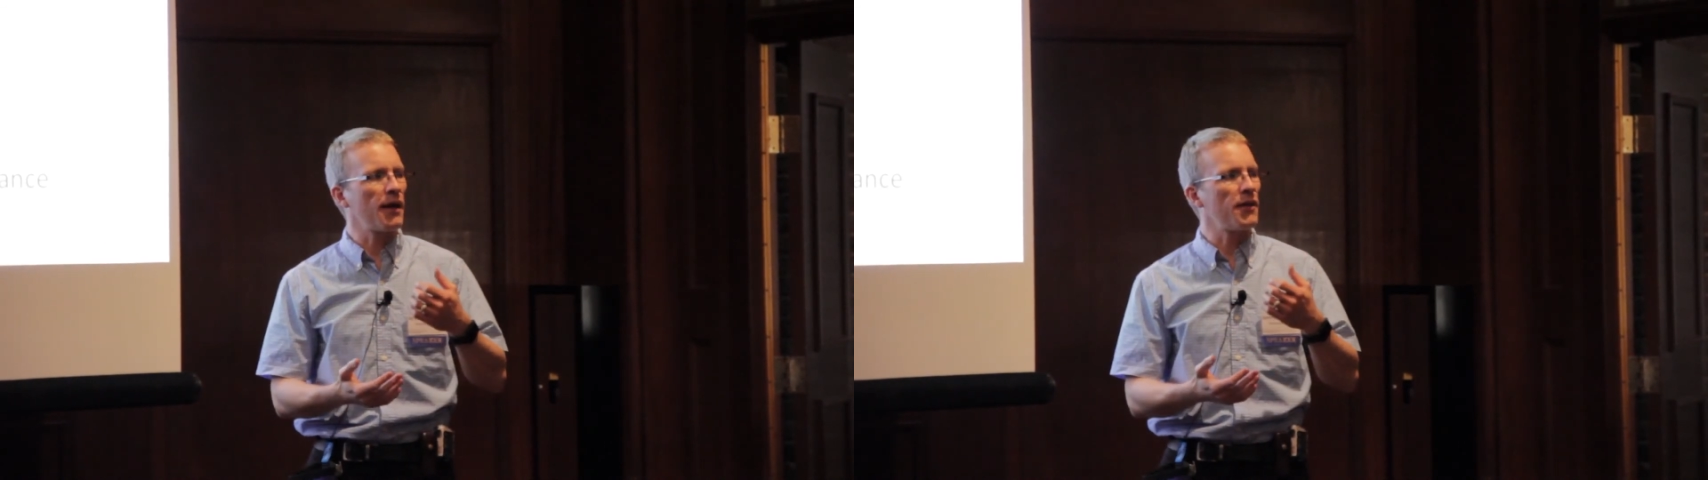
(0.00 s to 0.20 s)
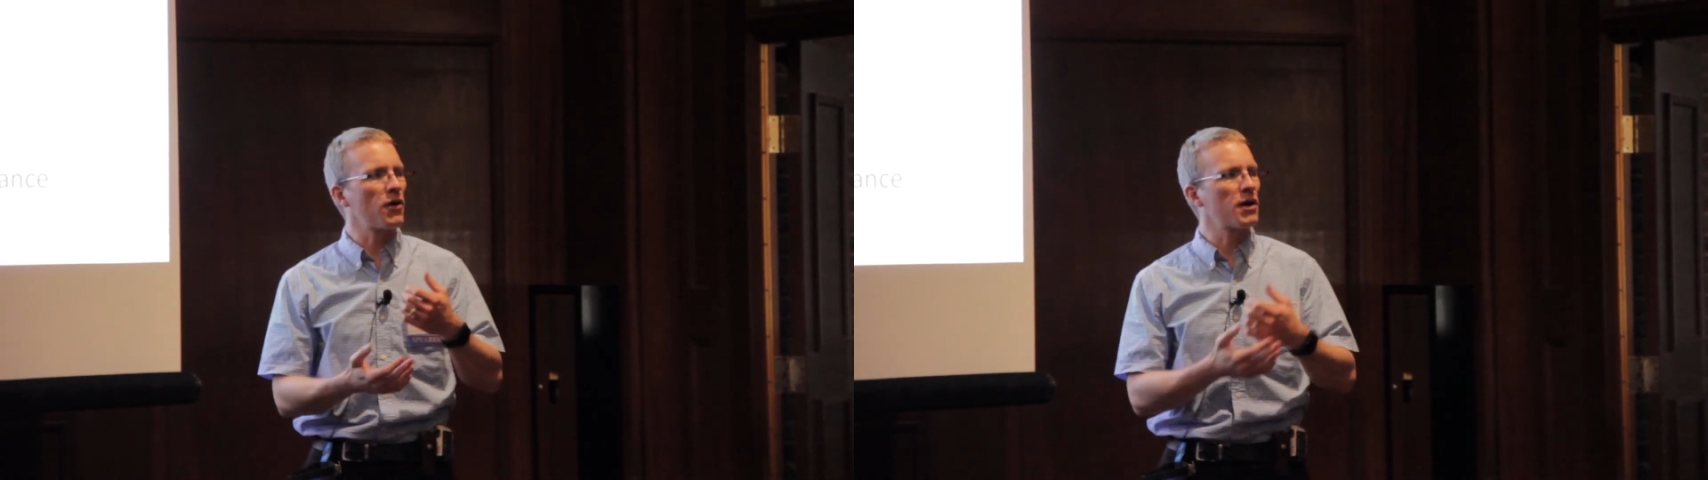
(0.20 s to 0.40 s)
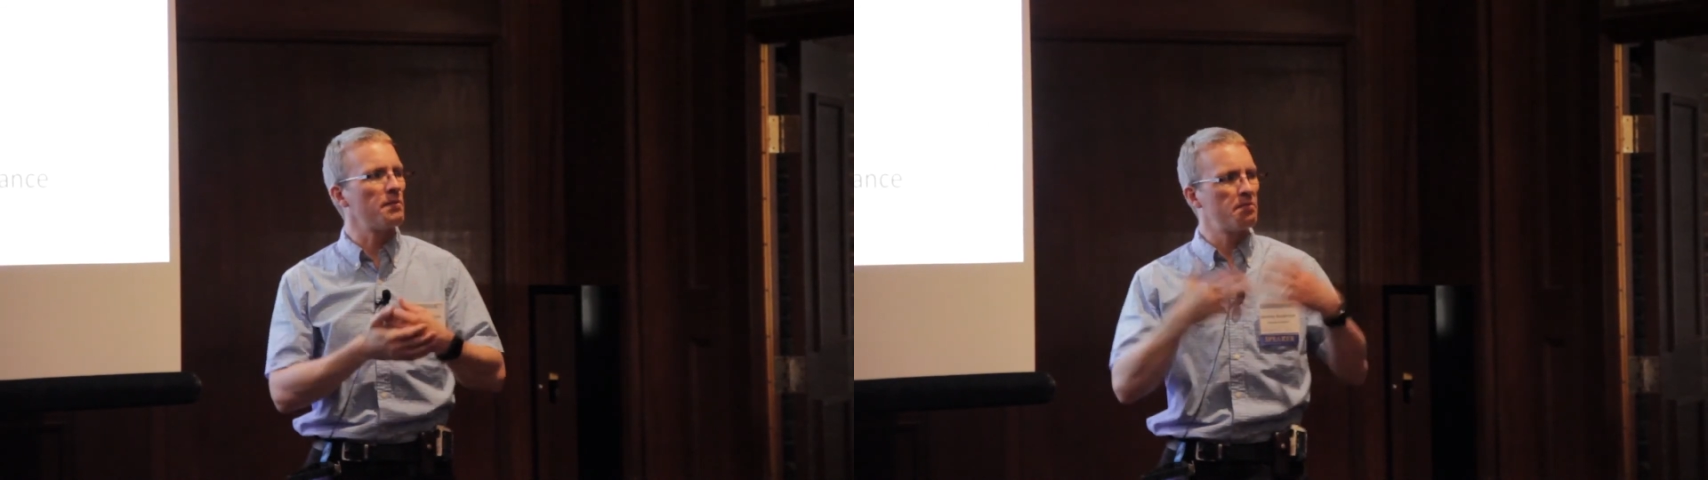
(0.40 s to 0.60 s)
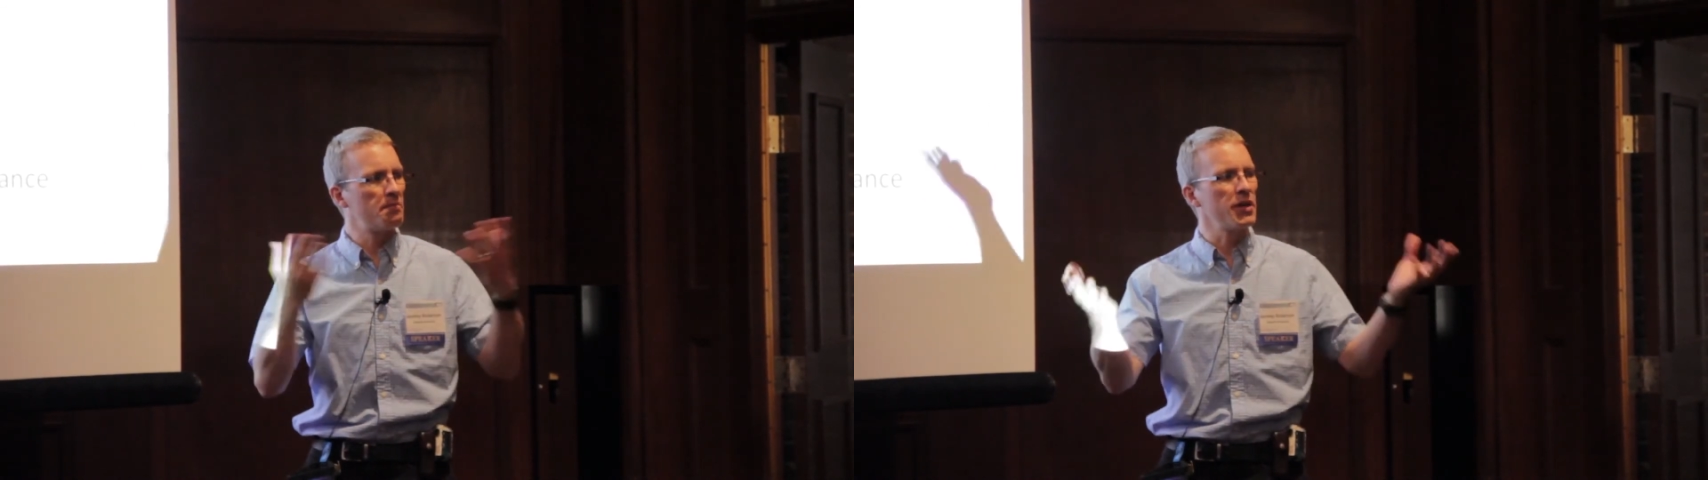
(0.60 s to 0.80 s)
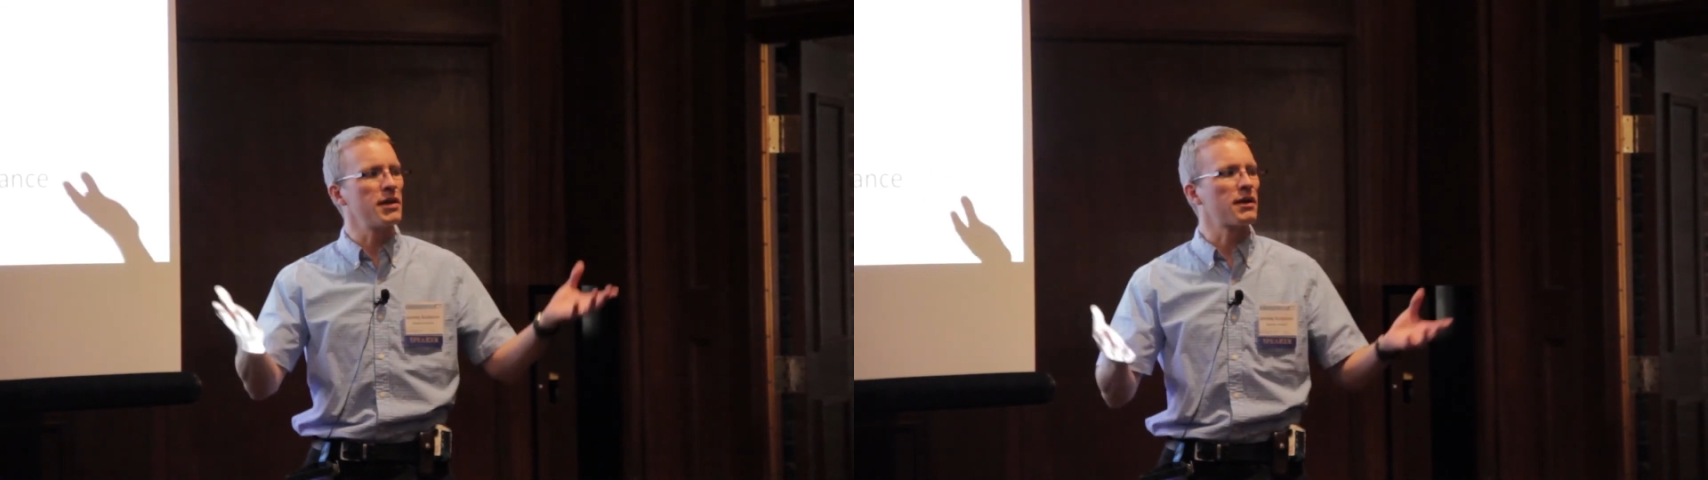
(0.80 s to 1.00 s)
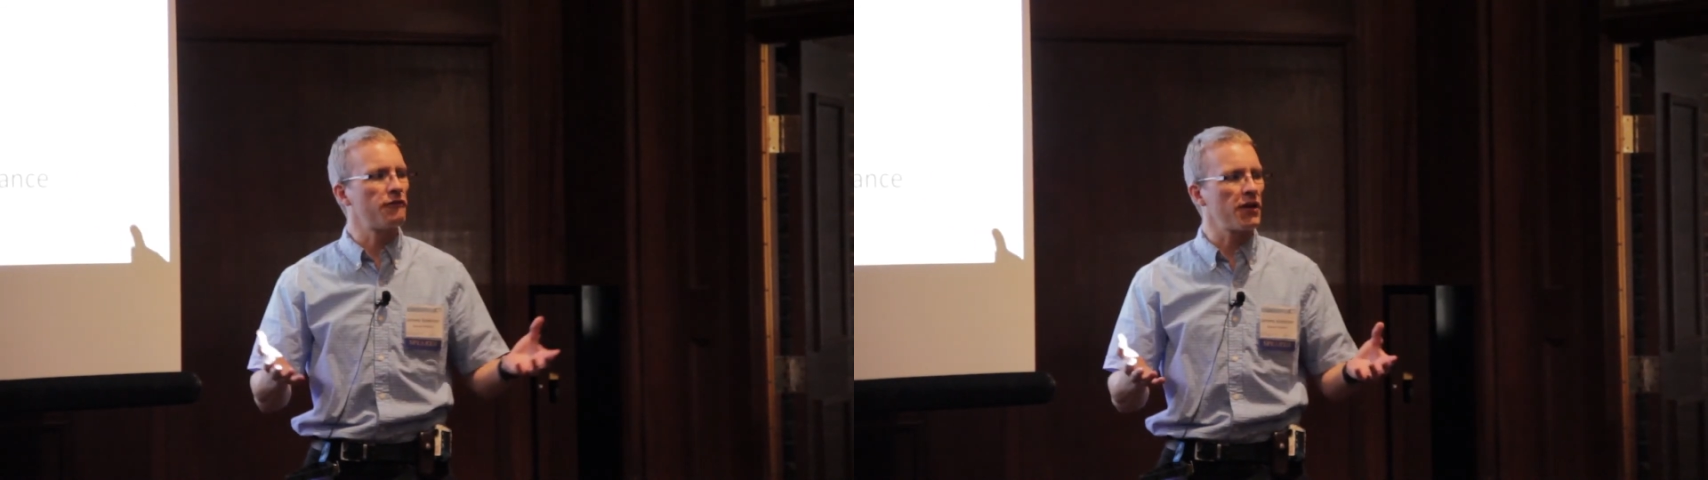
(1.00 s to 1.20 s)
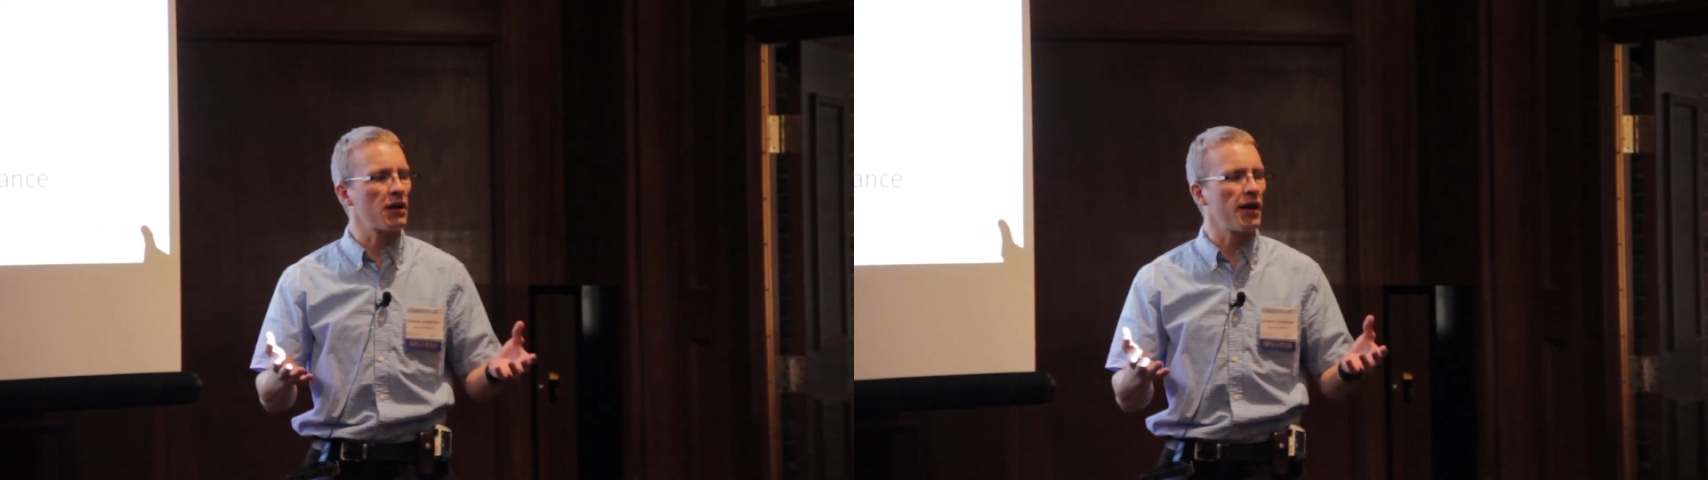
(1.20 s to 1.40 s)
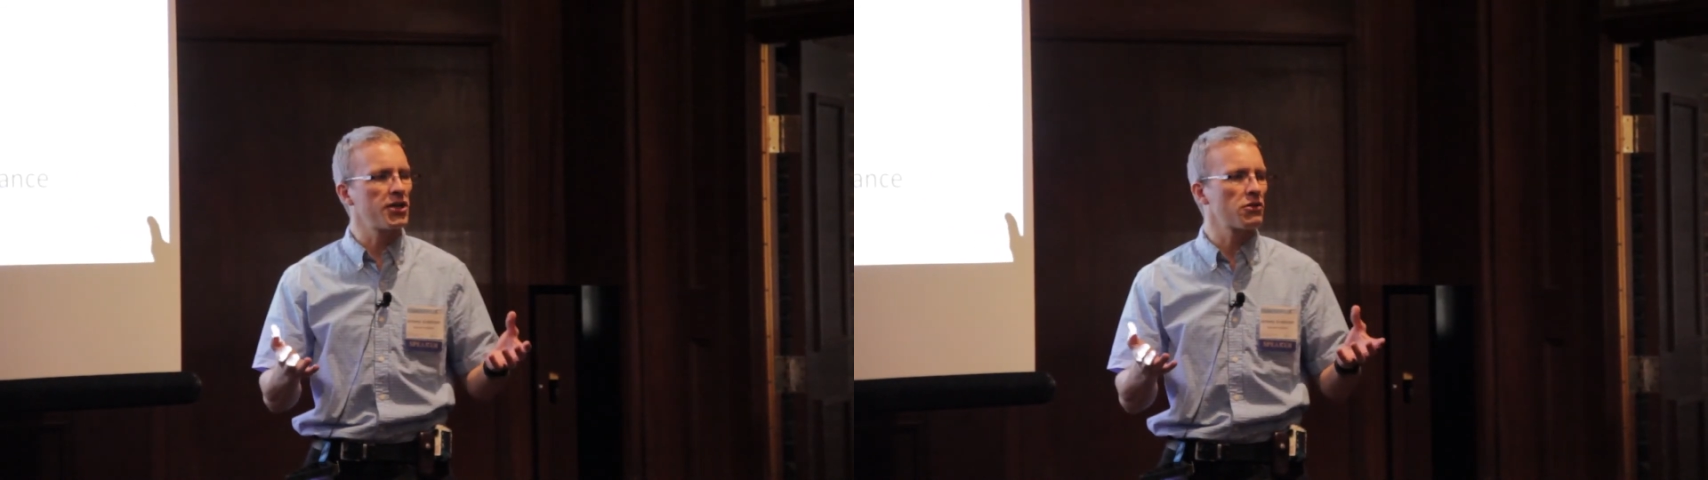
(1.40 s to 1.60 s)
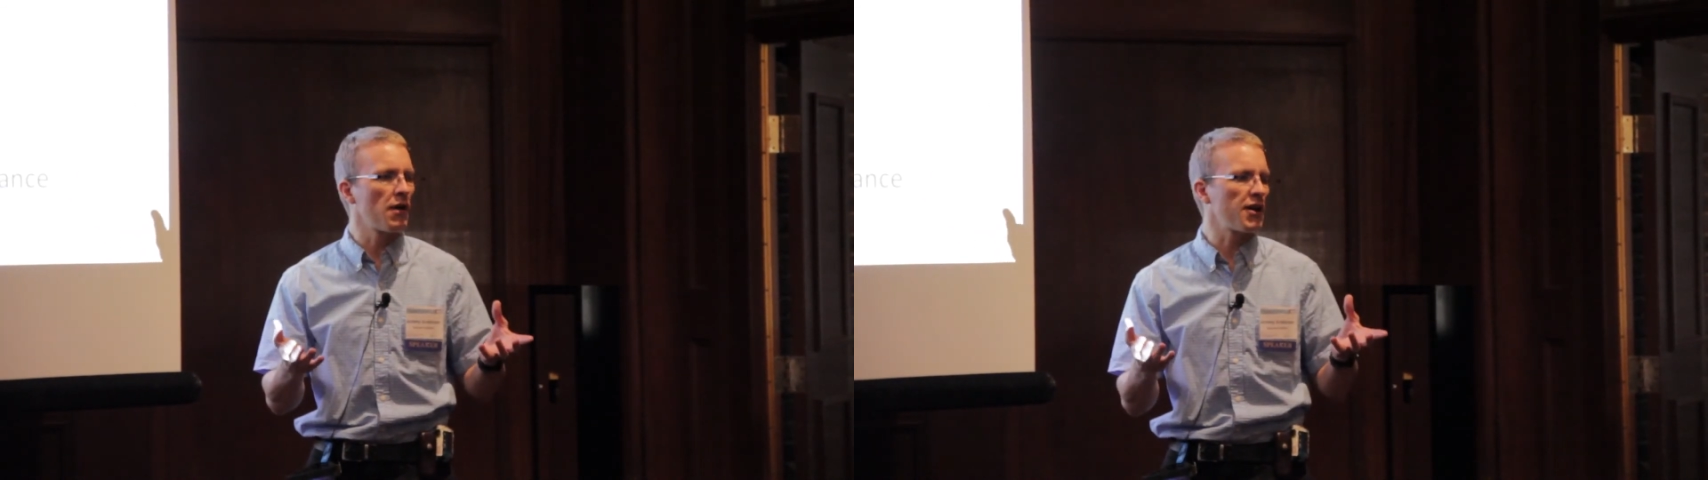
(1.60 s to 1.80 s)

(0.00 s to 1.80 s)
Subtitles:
and they'll complete a configuration